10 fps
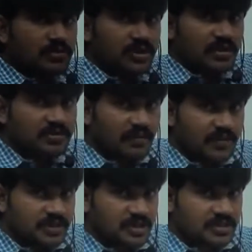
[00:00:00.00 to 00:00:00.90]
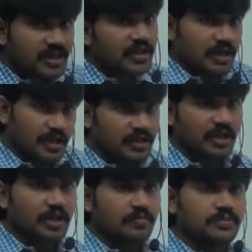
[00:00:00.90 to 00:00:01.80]
no chance of existing
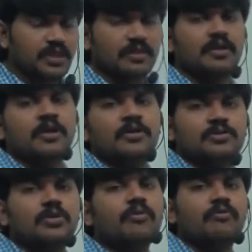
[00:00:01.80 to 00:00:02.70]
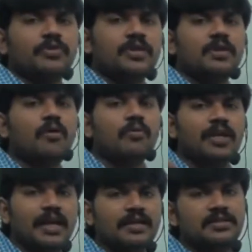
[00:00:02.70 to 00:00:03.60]
entry object. So
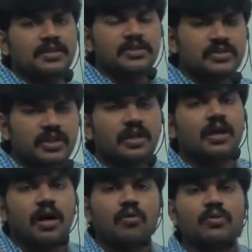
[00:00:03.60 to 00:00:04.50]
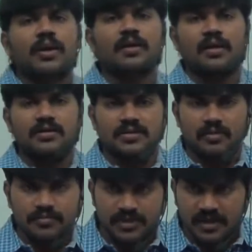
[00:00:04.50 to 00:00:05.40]
without existing outer class
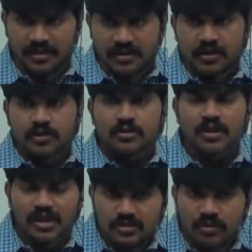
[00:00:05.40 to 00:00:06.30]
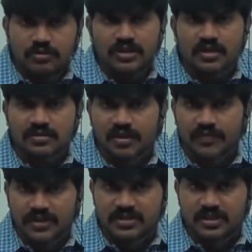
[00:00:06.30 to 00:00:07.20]
object, there is no chance
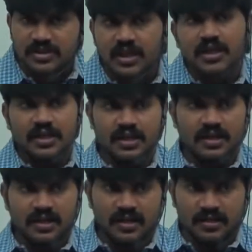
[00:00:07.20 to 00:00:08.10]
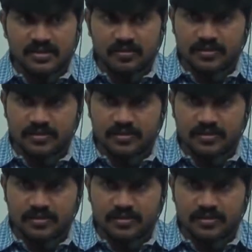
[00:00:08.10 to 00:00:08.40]
of existing inner class